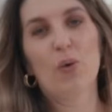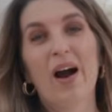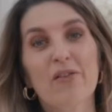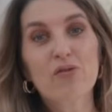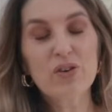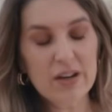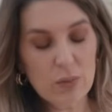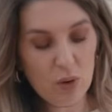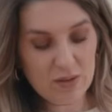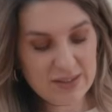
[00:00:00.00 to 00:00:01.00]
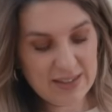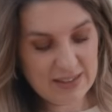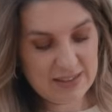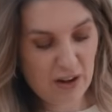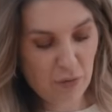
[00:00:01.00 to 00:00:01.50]
you, I really wanted
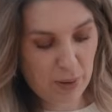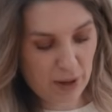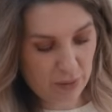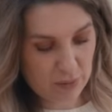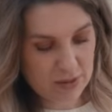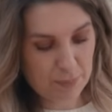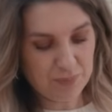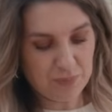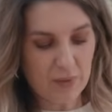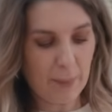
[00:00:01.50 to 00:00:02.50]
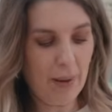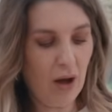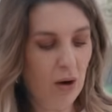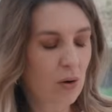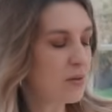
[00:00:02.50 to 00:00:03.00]
a set of pearls.
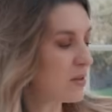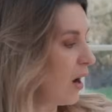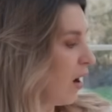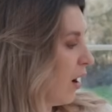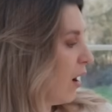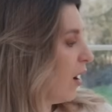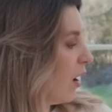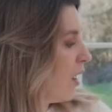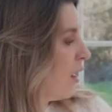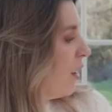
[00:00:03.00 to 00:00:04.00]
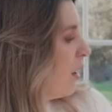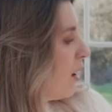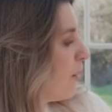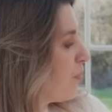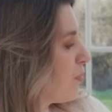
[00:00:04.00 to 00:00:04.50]
Pearls are
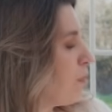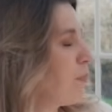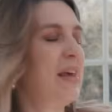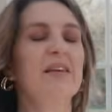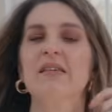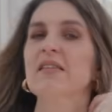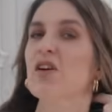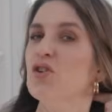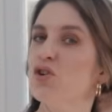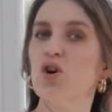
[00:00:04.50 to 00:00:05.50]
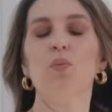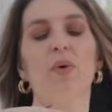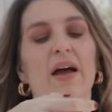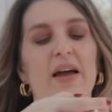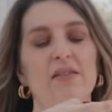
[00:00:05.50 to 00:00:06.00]
pieces that you can
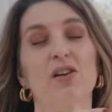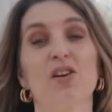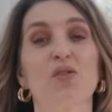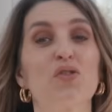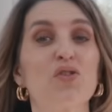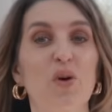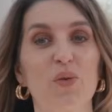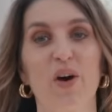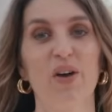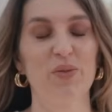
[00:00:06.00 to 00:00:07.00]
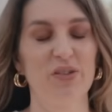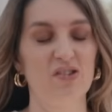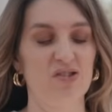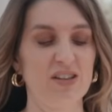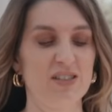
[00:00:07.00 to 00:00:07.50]
wear. It's gonna so nice with
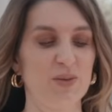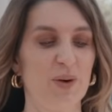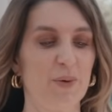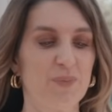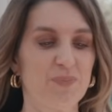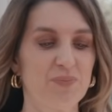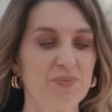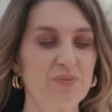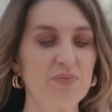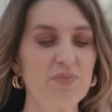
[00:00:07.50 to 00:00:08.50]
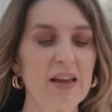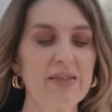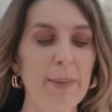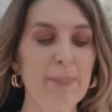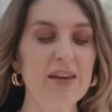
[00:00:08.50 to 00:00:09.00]
this dress as well.
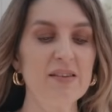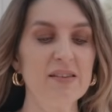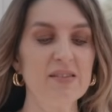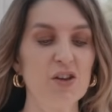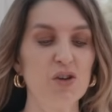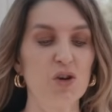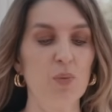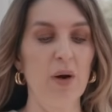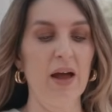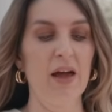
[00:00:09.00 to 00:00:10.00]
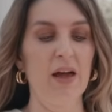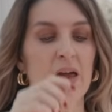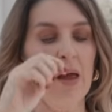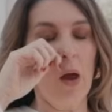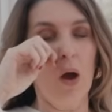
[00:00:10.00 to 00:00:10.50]
They're pieces that you can wear
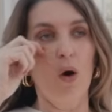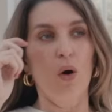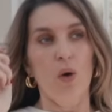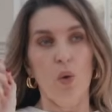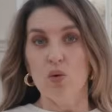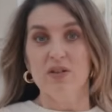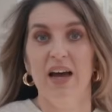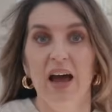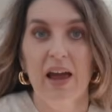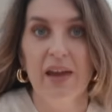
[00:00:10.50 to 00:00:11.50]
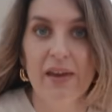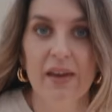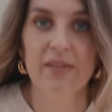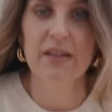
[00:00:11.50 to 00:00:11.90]
all day in